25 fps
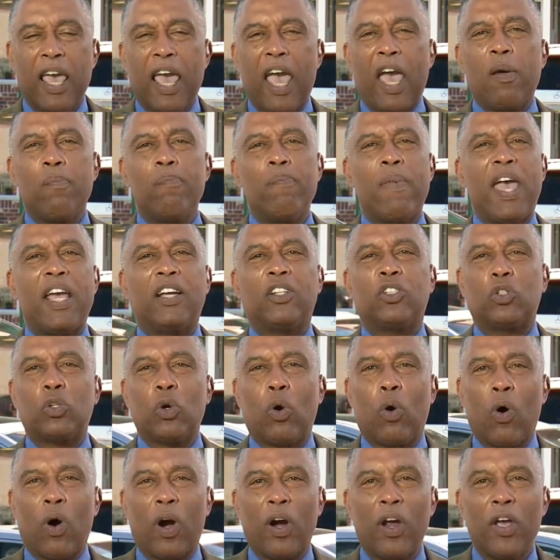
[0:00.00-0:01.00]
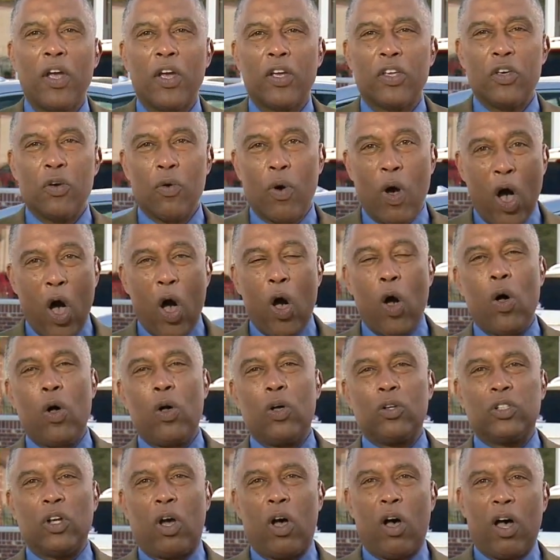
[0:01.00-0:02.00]
and make sure you
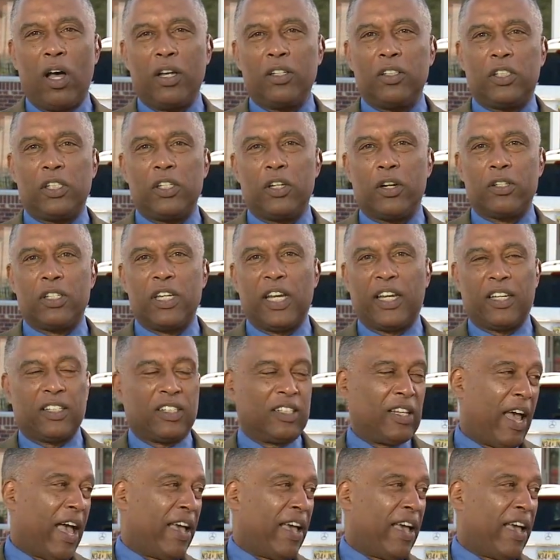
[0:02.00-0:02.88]
hold on to your tickets.